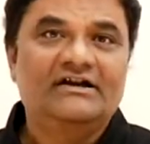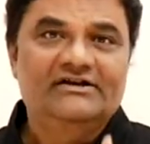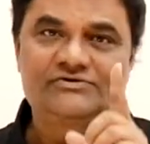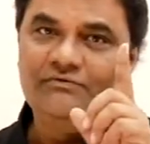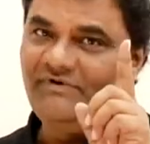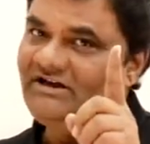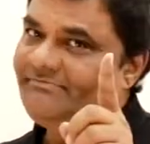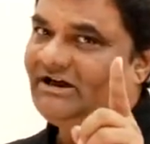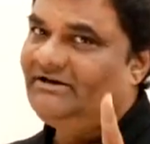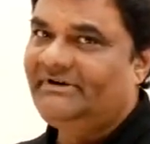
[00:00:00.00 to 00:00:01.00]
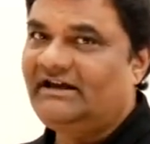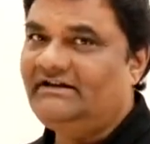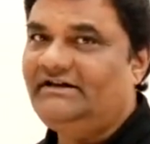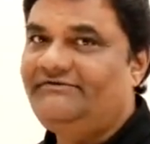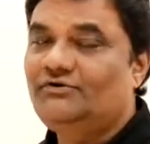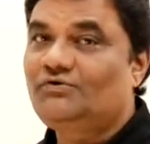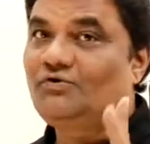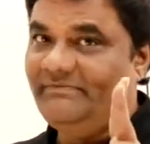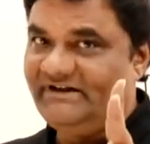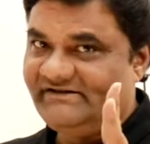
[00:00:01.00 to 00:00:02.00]
So one bulb can give you
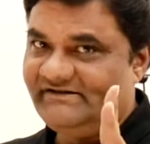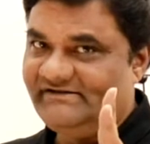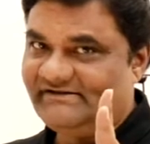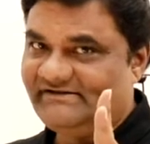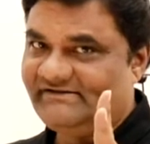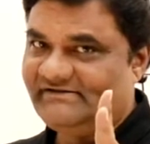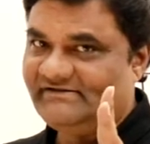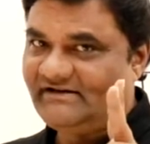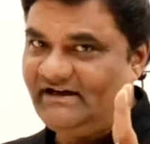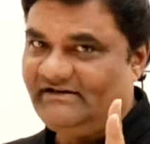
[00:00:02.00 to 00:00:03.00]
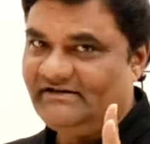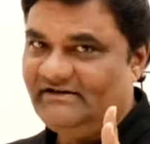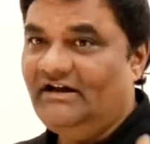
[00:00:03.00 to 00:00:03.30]
two messages, right?